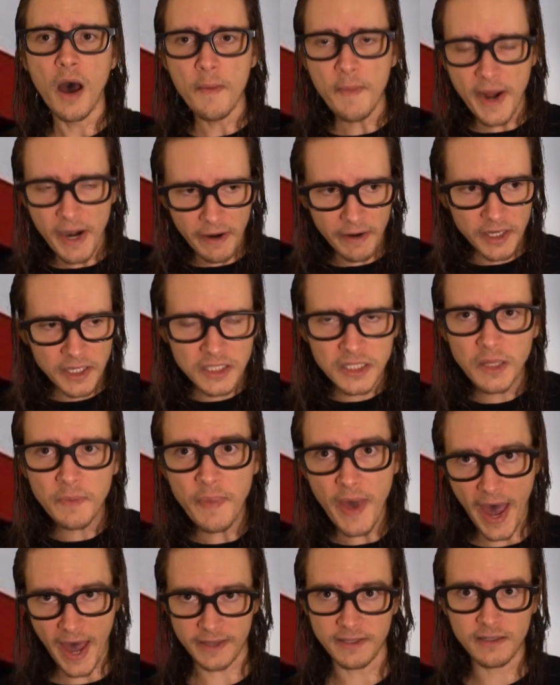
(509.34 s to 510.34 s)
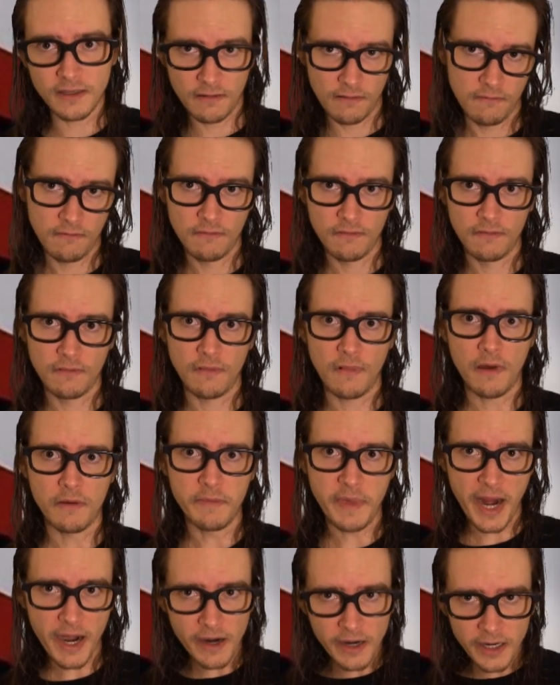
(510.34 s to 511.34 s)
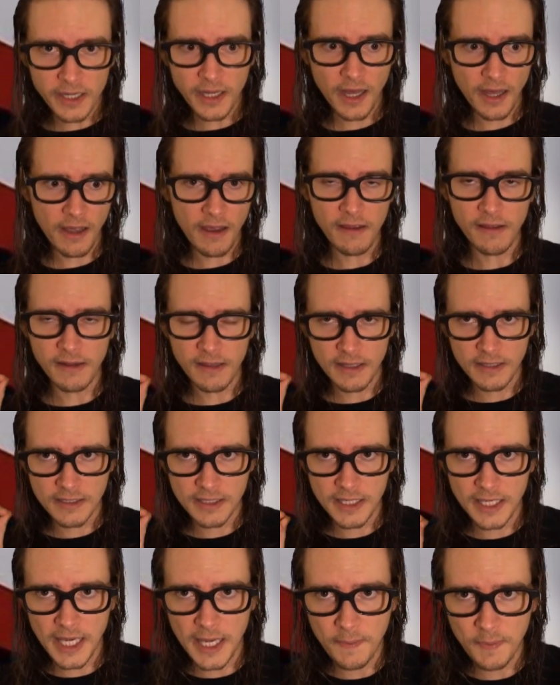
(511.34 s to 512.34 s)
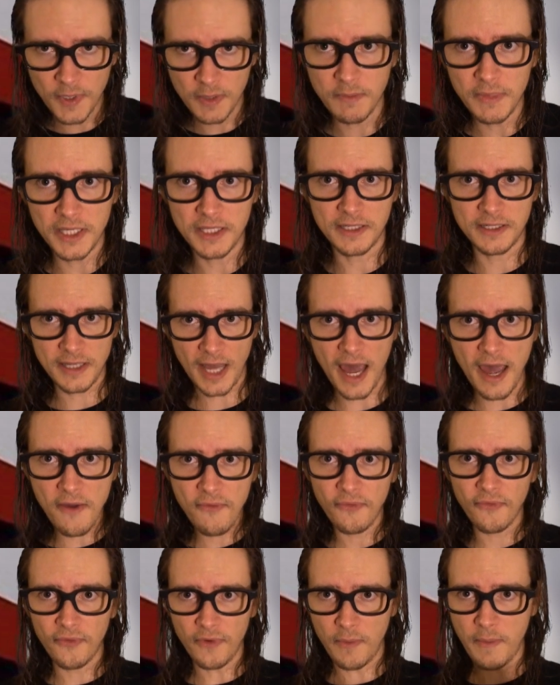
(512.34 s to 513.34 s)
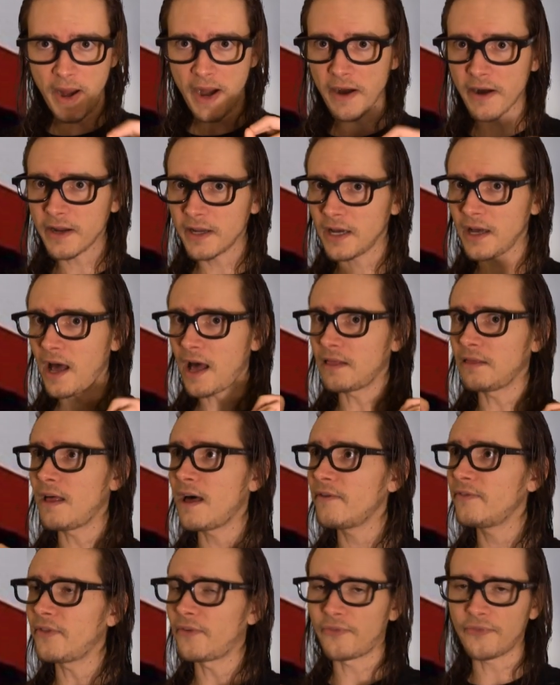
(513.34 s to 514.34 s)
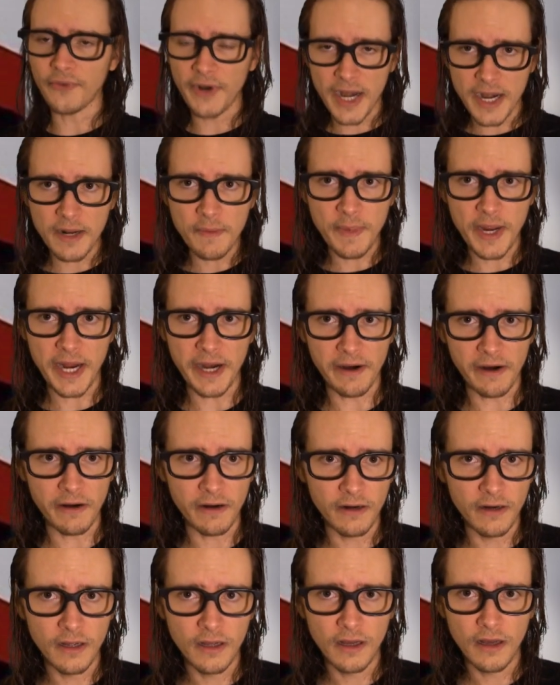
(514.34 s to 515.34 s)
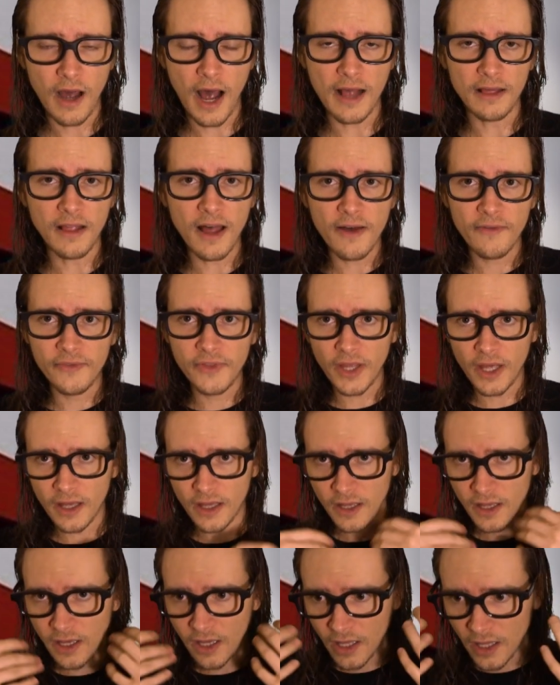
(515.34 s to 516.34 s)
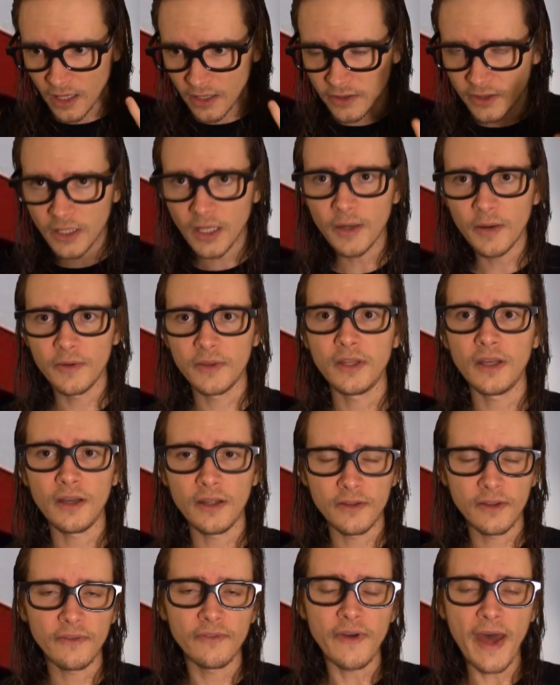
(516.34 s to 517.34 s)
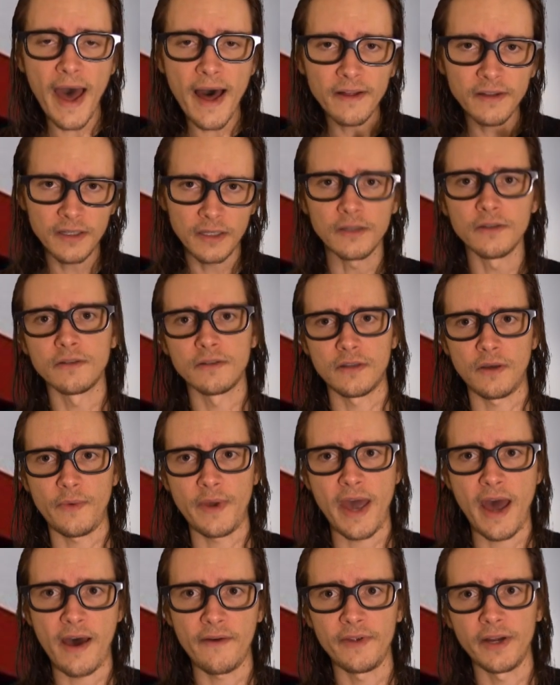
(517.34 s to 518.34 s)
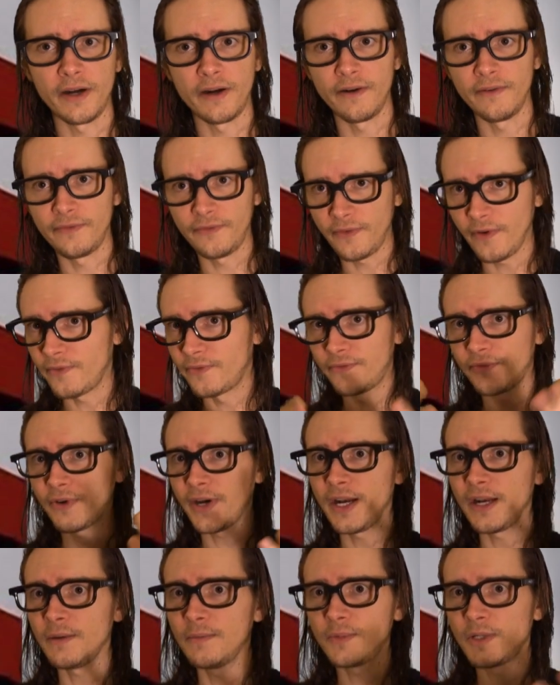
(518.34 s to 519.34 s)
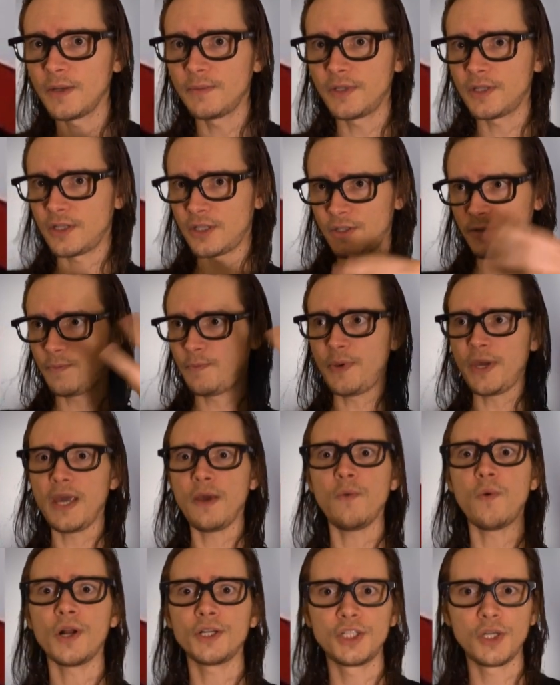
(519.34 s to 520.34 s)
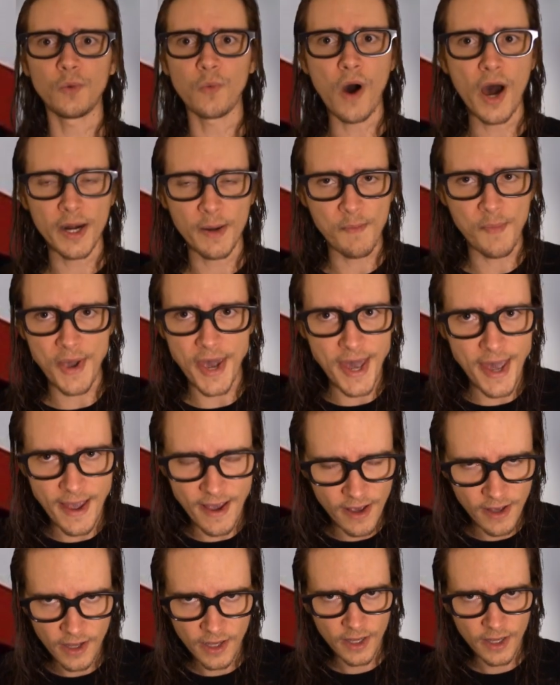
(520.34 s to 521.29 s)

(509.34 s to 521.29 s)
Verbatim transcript: America's the best. America, it's keeping me safe. America, I love the freedom here. I love the values that we have here of freedom to be what you want to be.